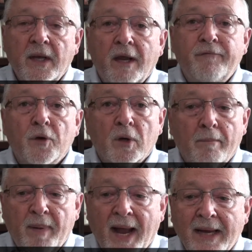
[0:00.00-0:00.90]
If you're a
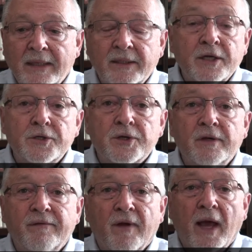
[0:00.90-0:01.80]
pilot interested
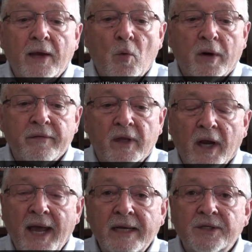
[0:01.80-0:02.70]
in flying one of the
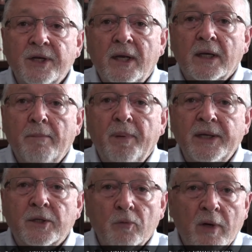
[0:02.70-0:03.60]
legs, complete the